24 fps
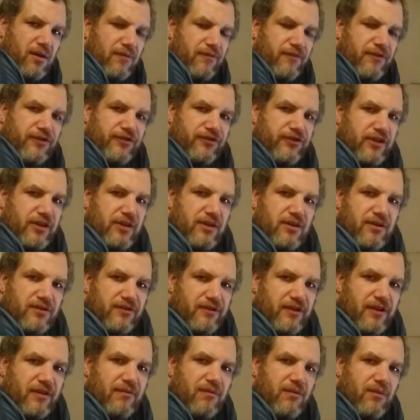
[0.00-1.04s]
phishing
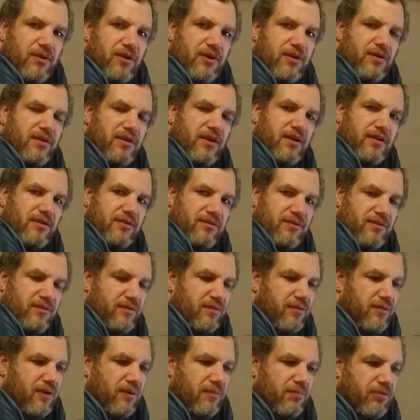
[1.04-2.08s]
is another word that
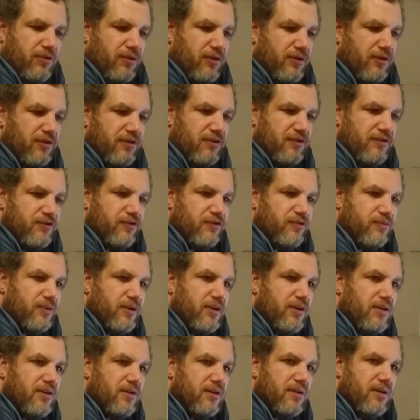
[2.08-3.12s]
they probably use as
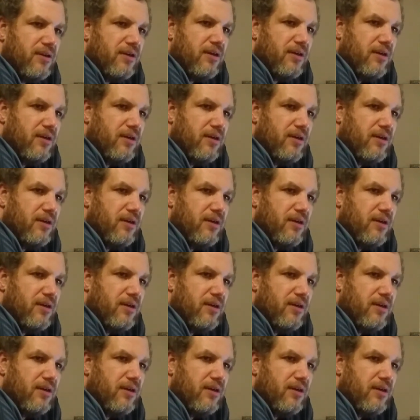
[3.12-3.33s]
well,